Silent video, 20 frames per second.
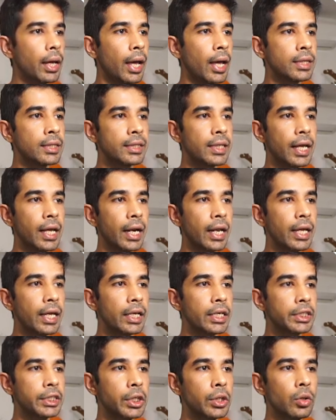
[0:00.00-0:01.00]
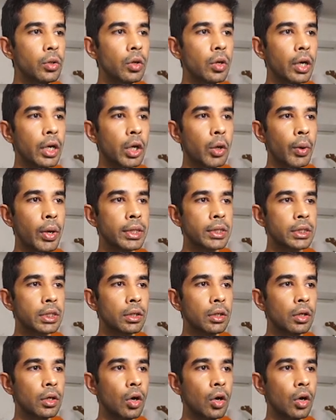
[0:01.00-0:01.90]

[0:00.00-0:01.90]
and say reissue request.